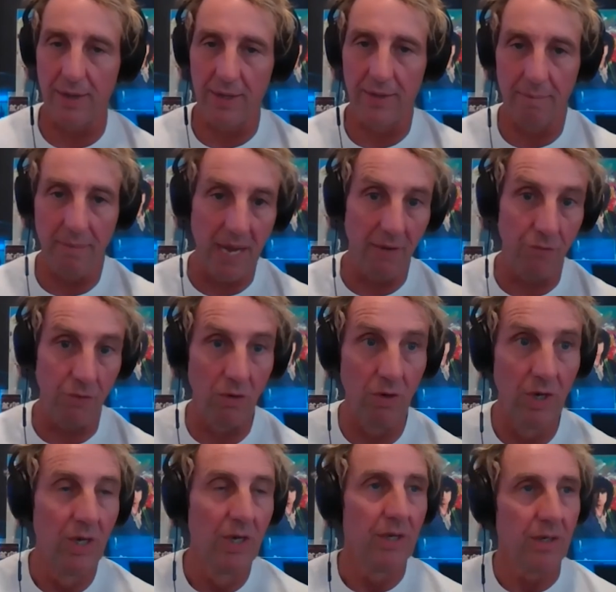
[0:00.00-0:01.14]
on the baffle,
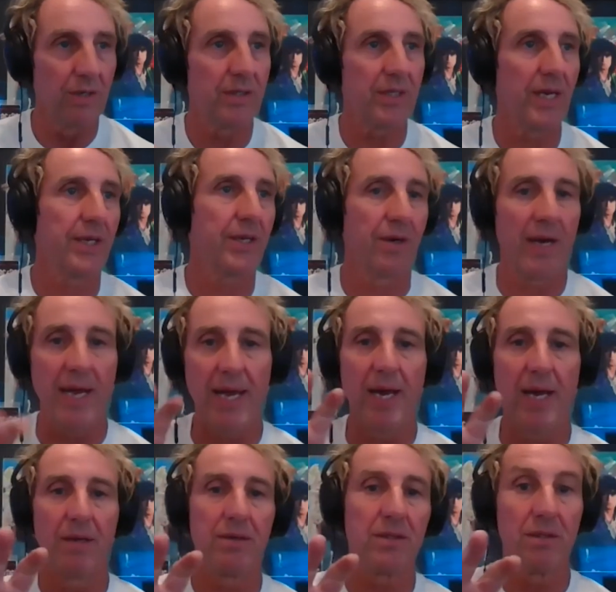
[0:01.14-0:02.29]
you take your
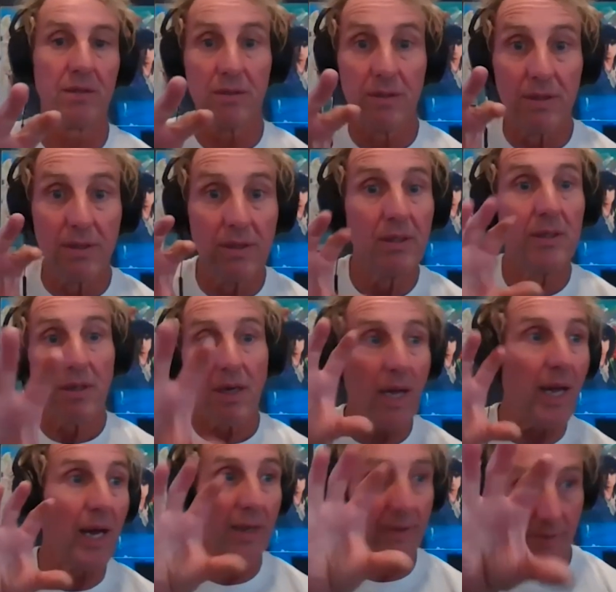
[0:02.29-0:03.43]
hand
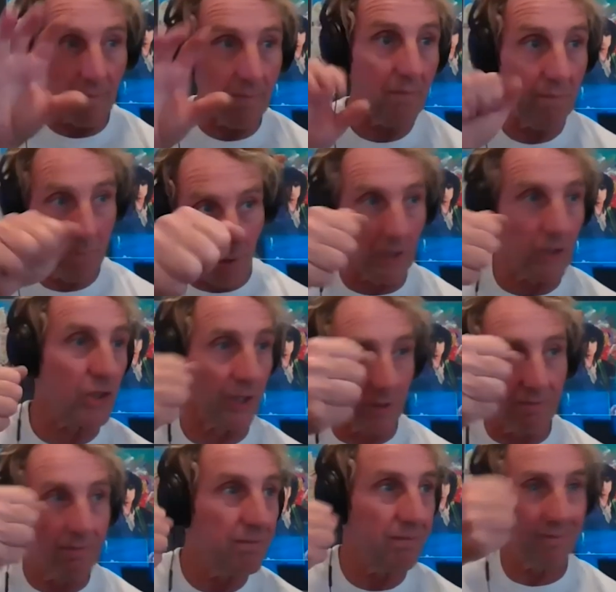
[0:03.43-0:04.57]
and punch it
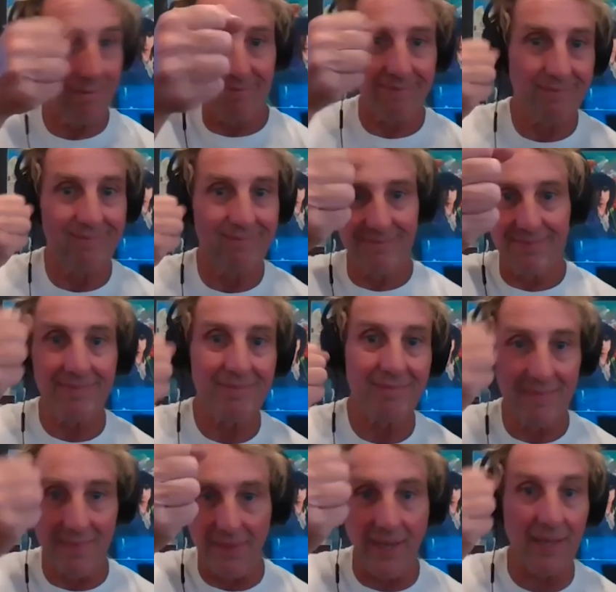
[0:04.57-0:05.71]

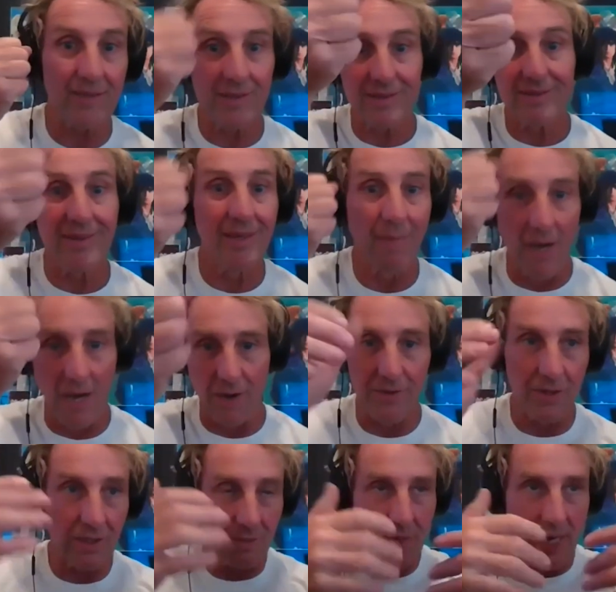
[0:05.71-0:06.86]
and that's the amount. And you
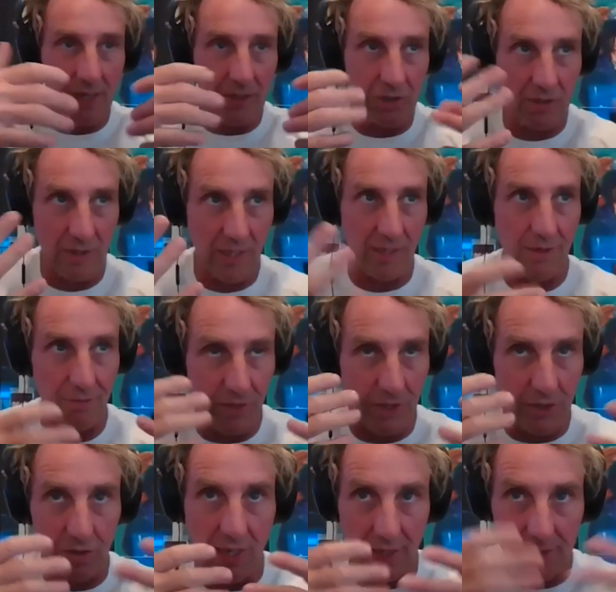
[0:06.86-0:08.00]
can imagine, you kind of
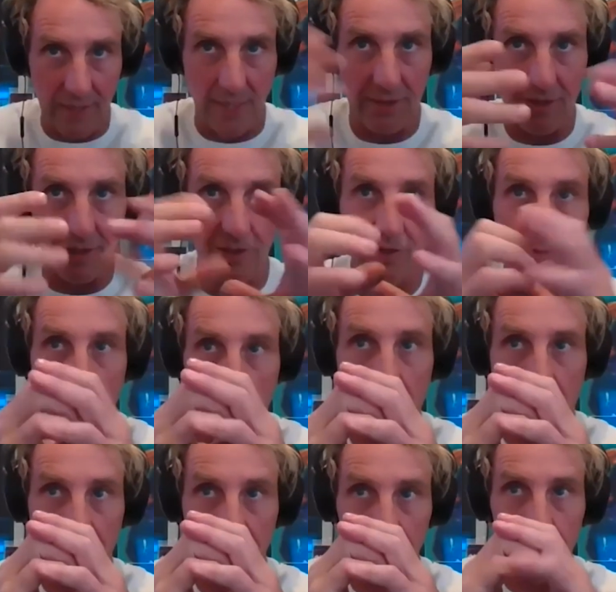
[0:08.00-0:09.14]
visualize that. You see a small
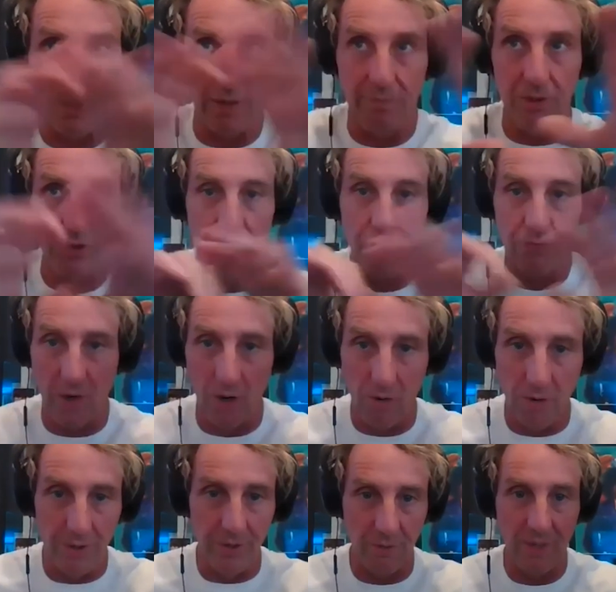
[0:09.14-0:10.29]
part of the sheet pushing forward
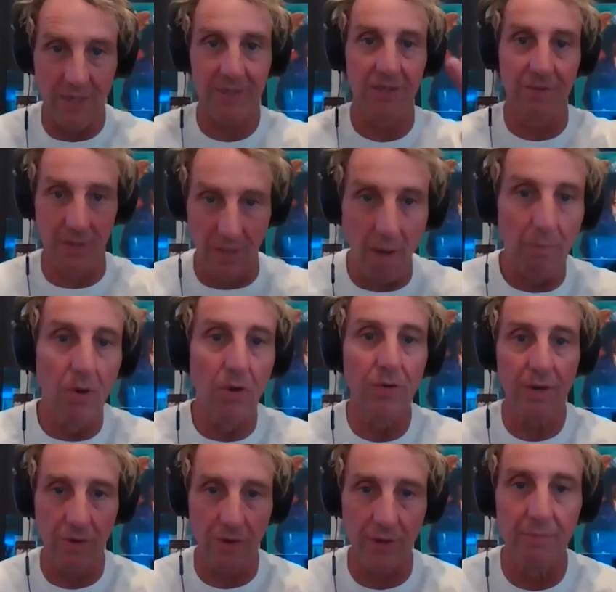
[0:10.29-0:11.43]
and the rest of it not moving
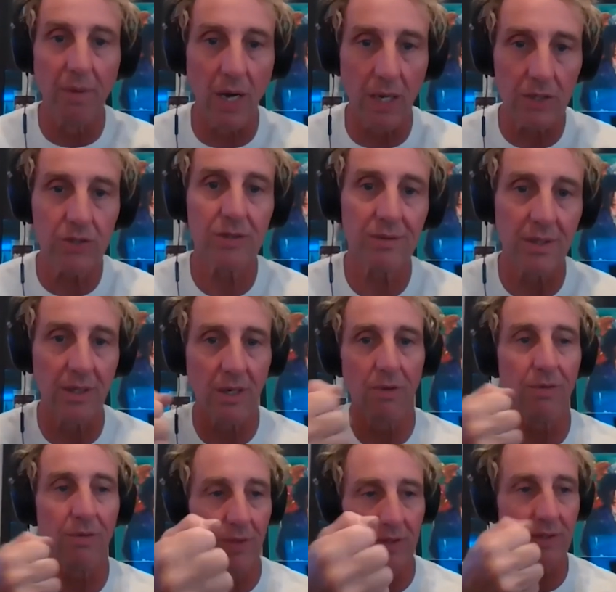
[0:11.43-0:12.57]
very much, you know,
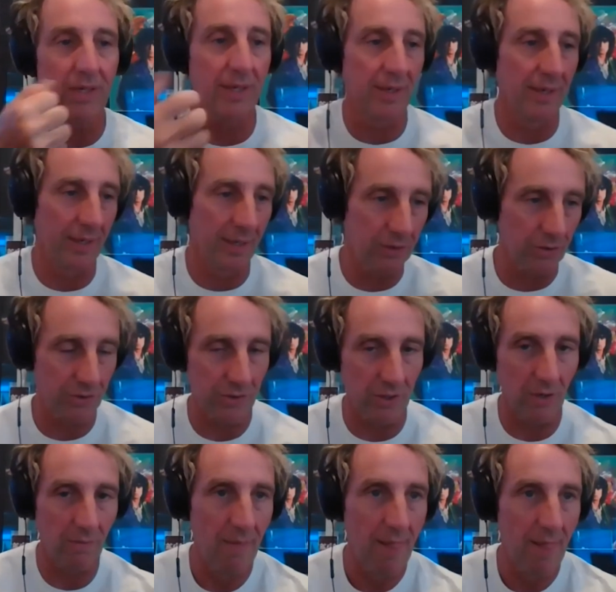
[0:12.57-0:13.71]
if you just hit it an inch or so.